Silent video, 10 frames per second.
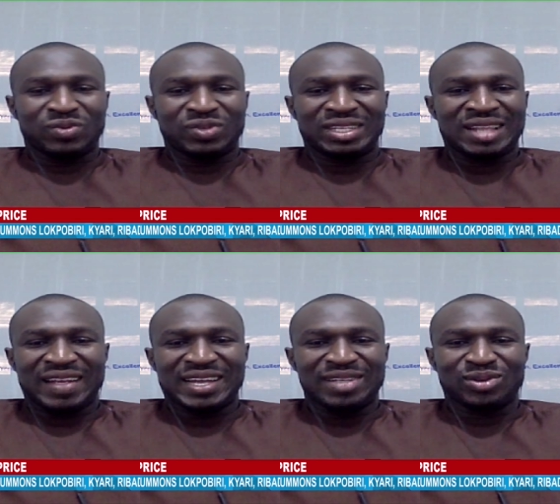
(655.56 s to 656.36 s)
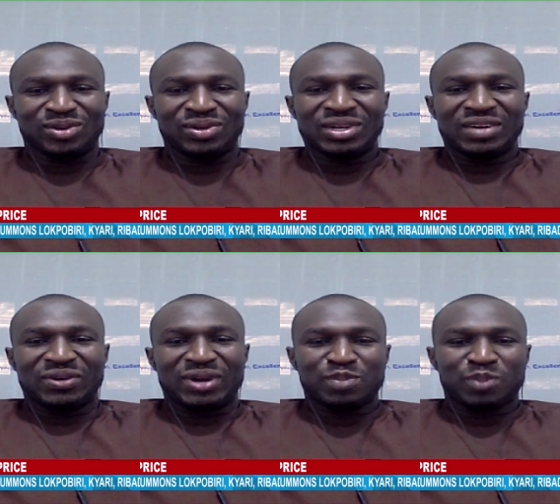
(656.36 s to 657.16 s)
that there is no
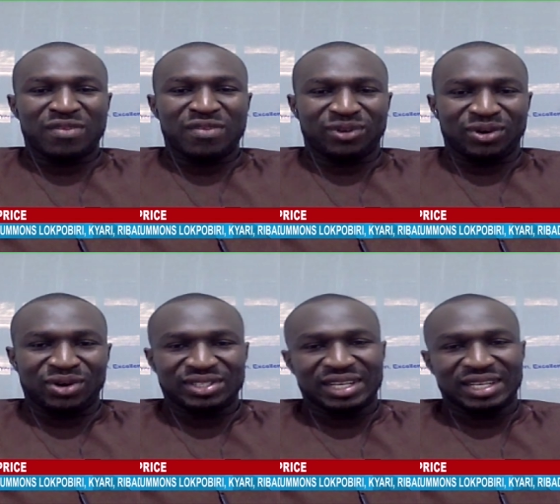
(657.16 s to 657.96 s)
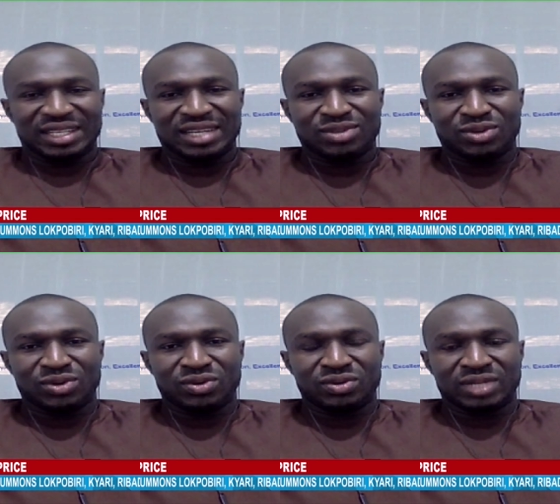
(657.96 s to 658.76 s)
respite for us here. There is
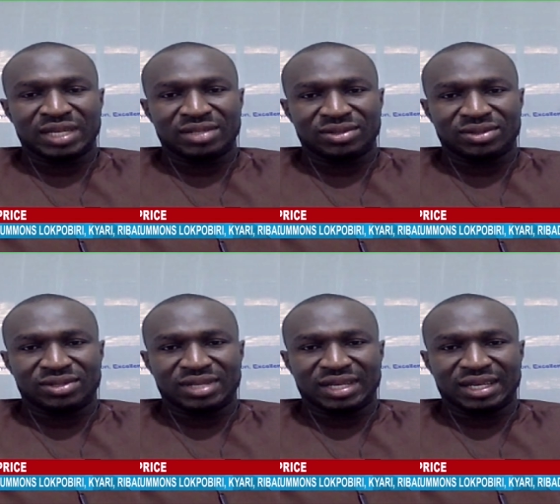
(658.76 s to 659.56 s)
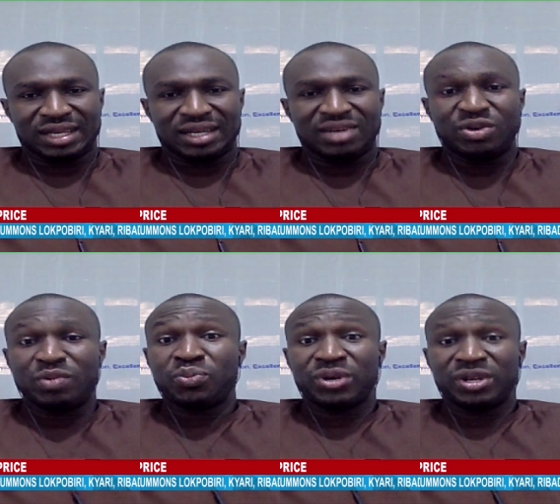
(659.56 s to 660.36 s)
no there is no uh,
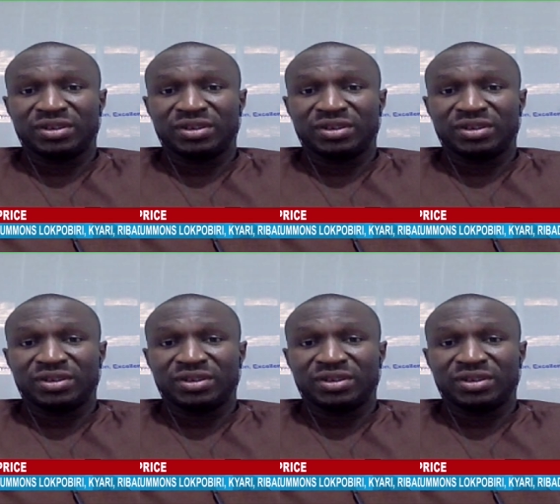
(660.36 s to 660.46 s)
reprieve